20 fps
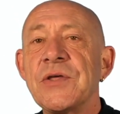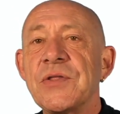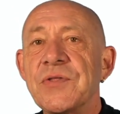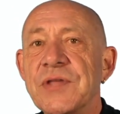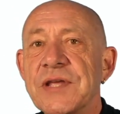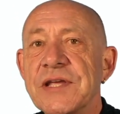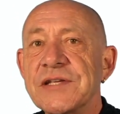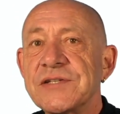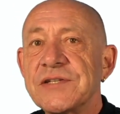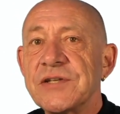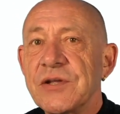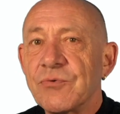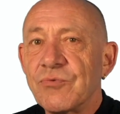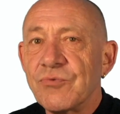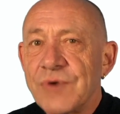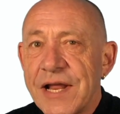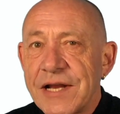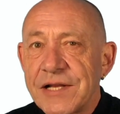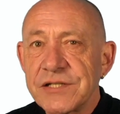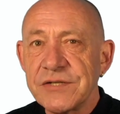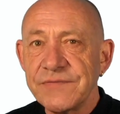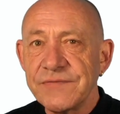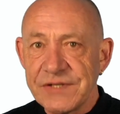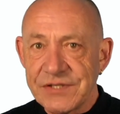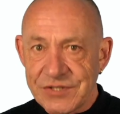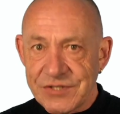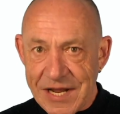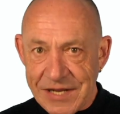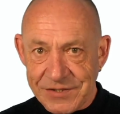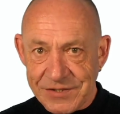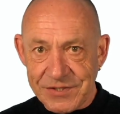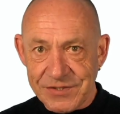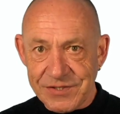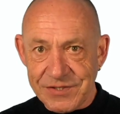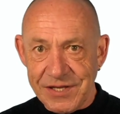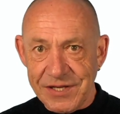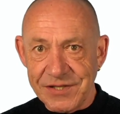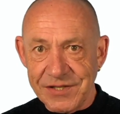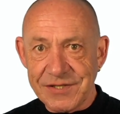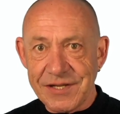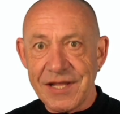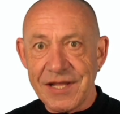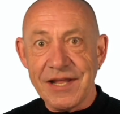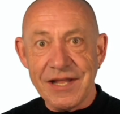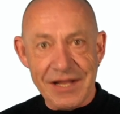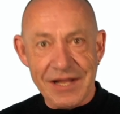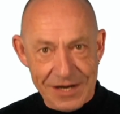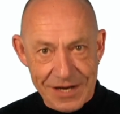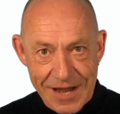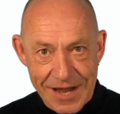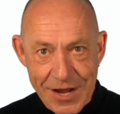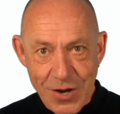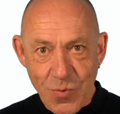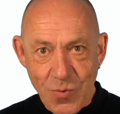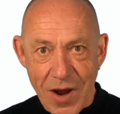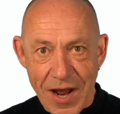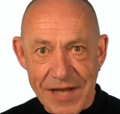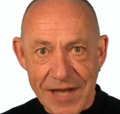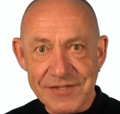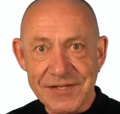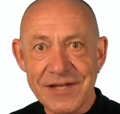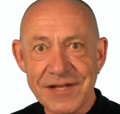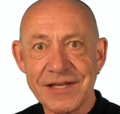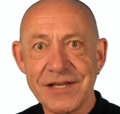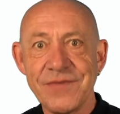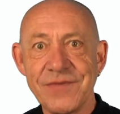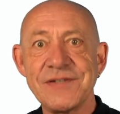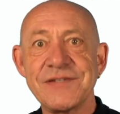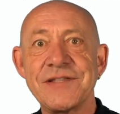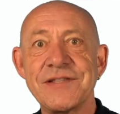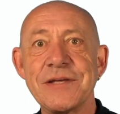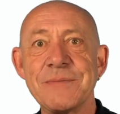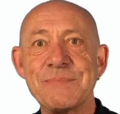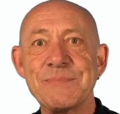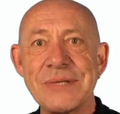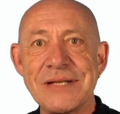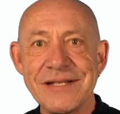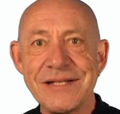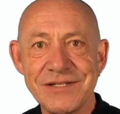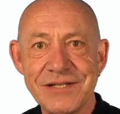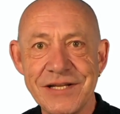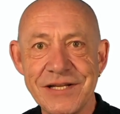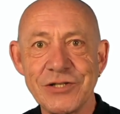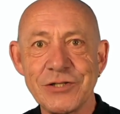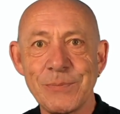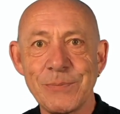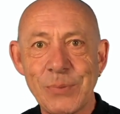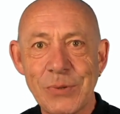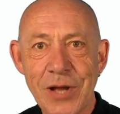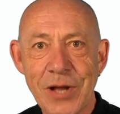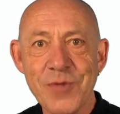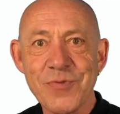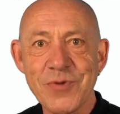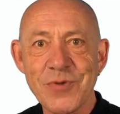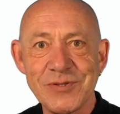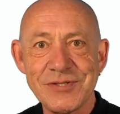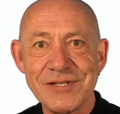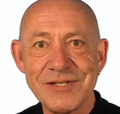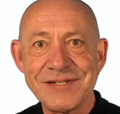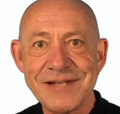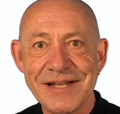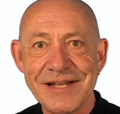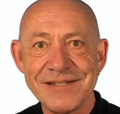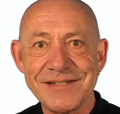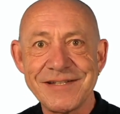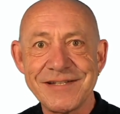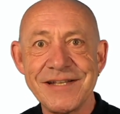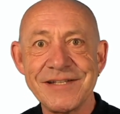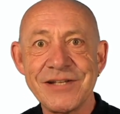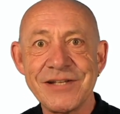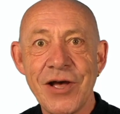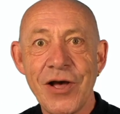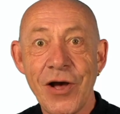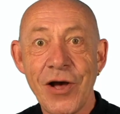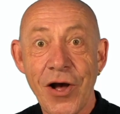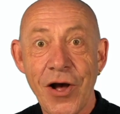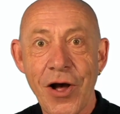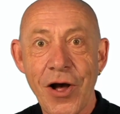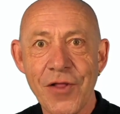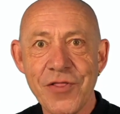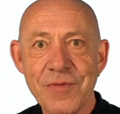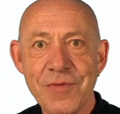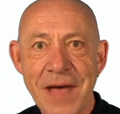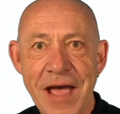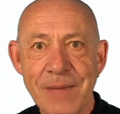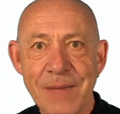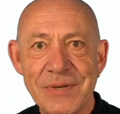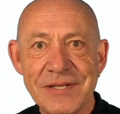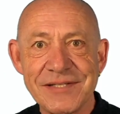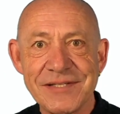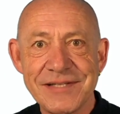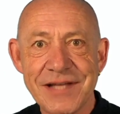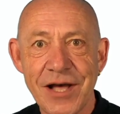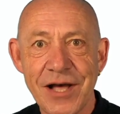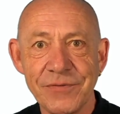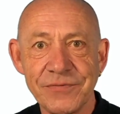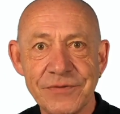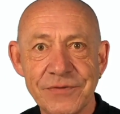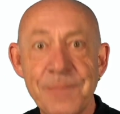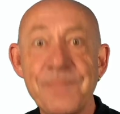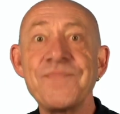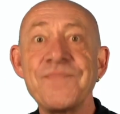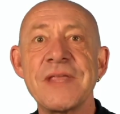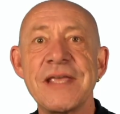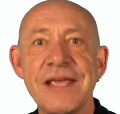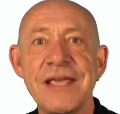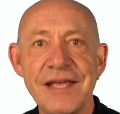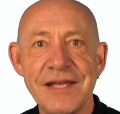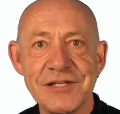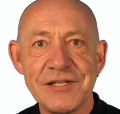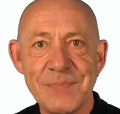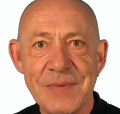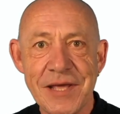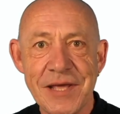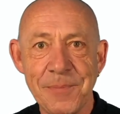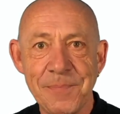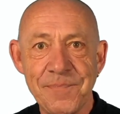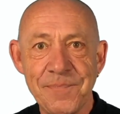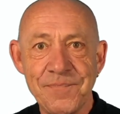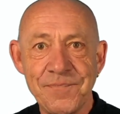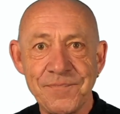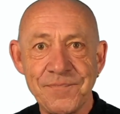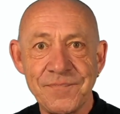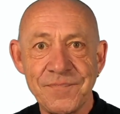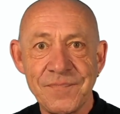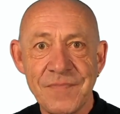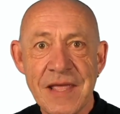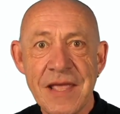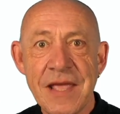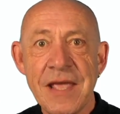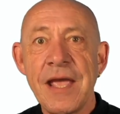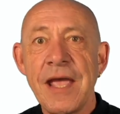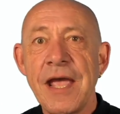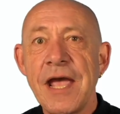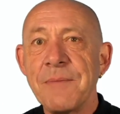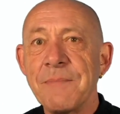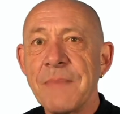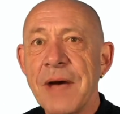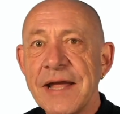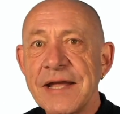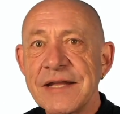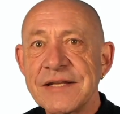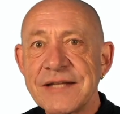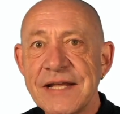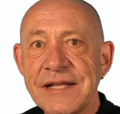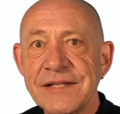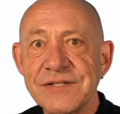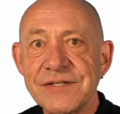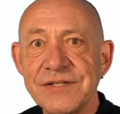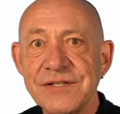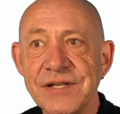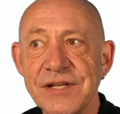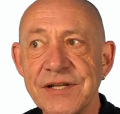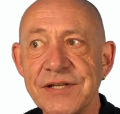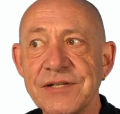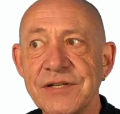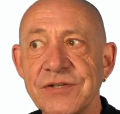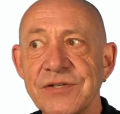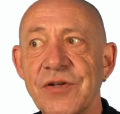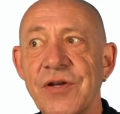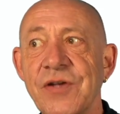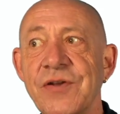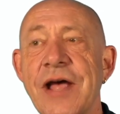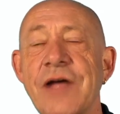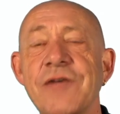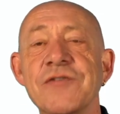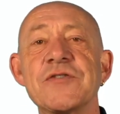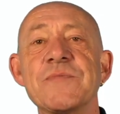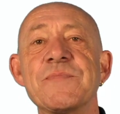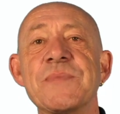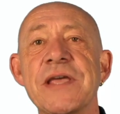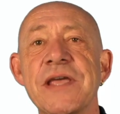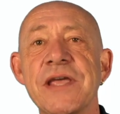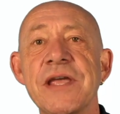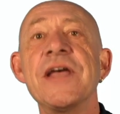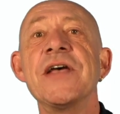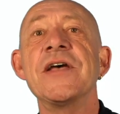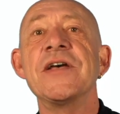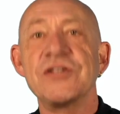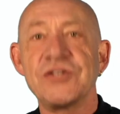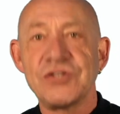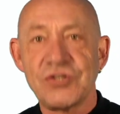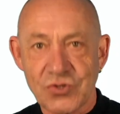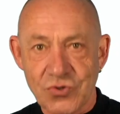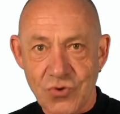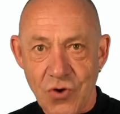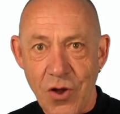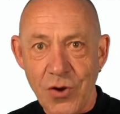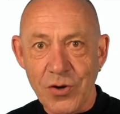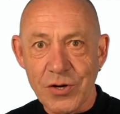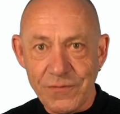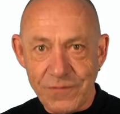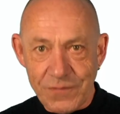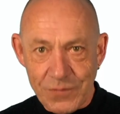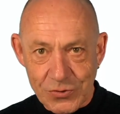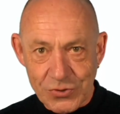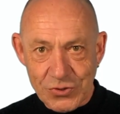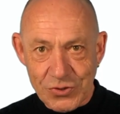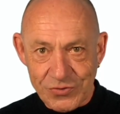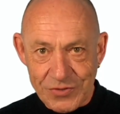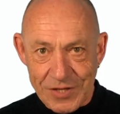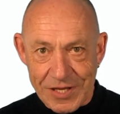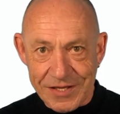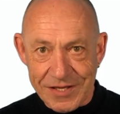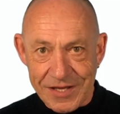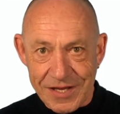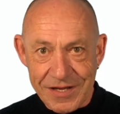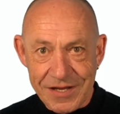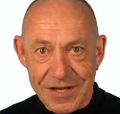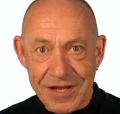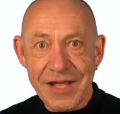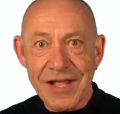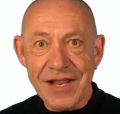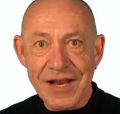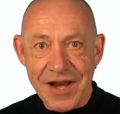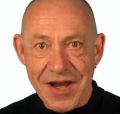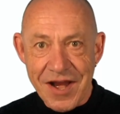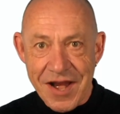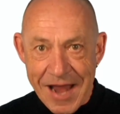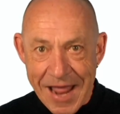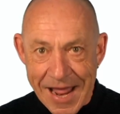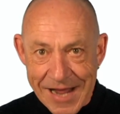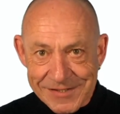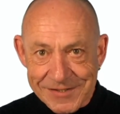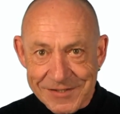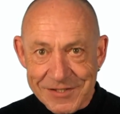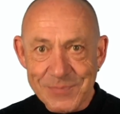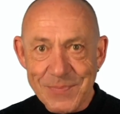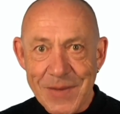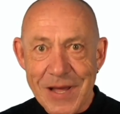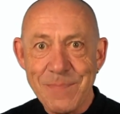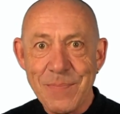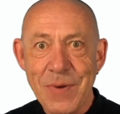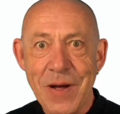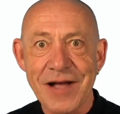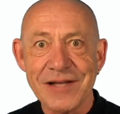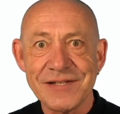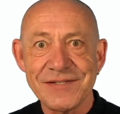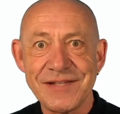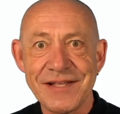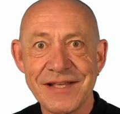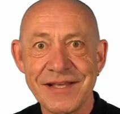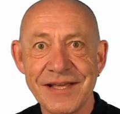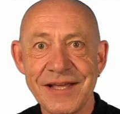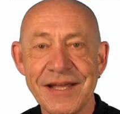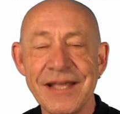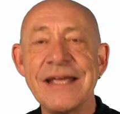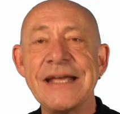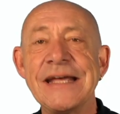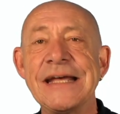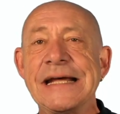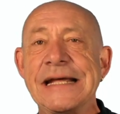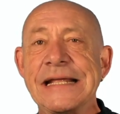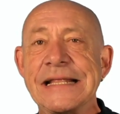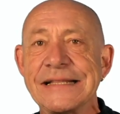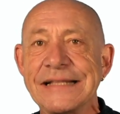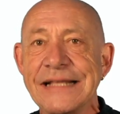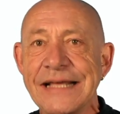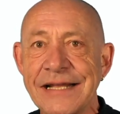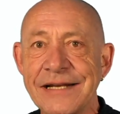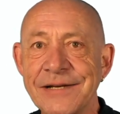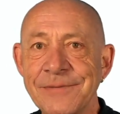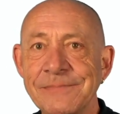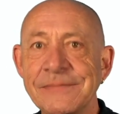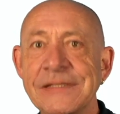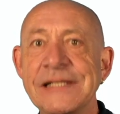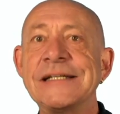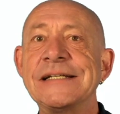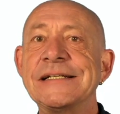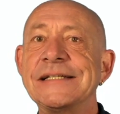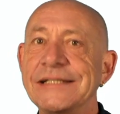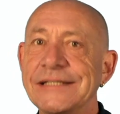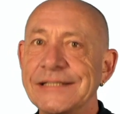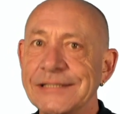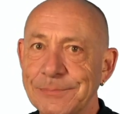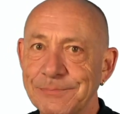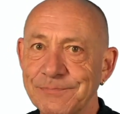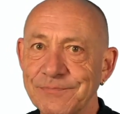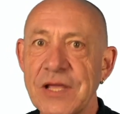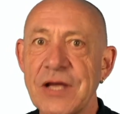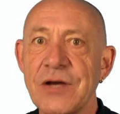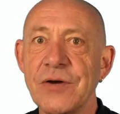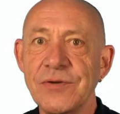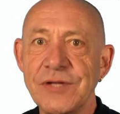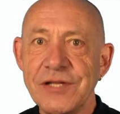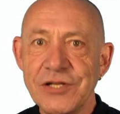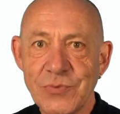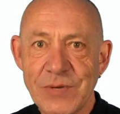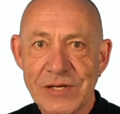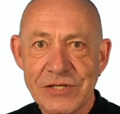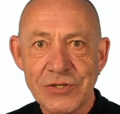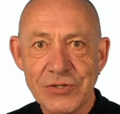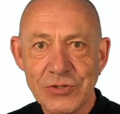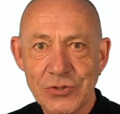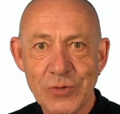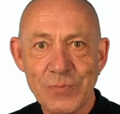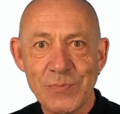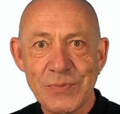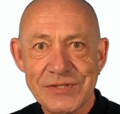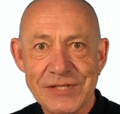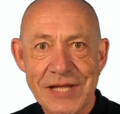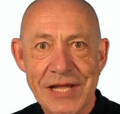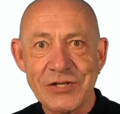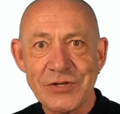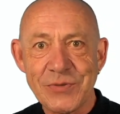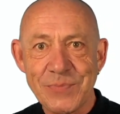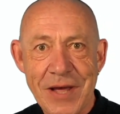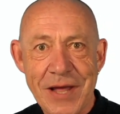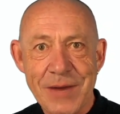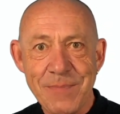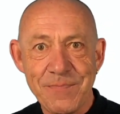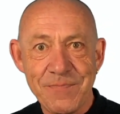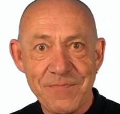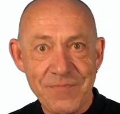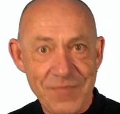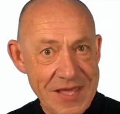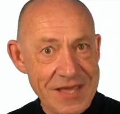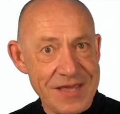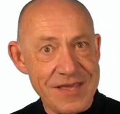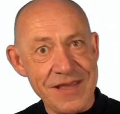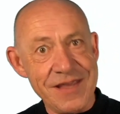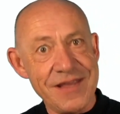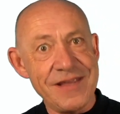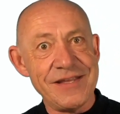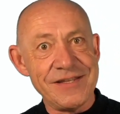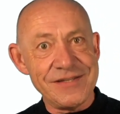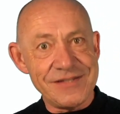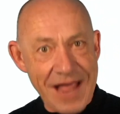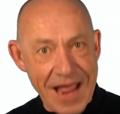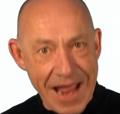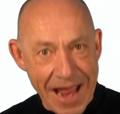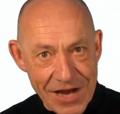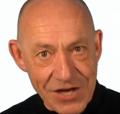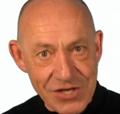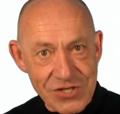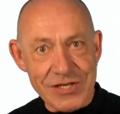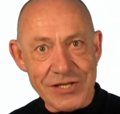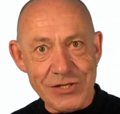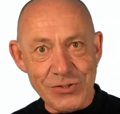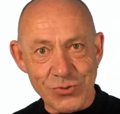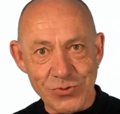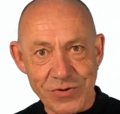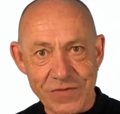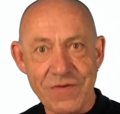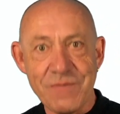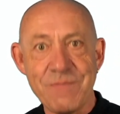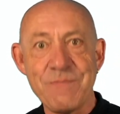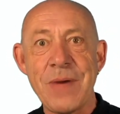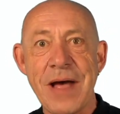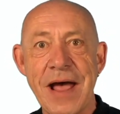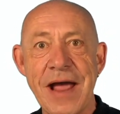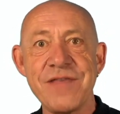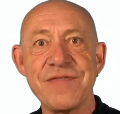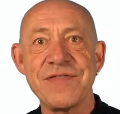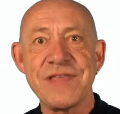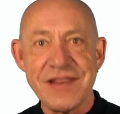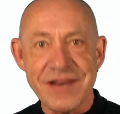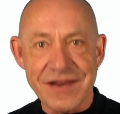These relative intensities, likewise, give us the ability to plot those intensities on the map itself. Here's me. And my intensities turn out to be strongly future thinking, next is my past thinking, and then yep, only 22% of my thinking is actually driven by the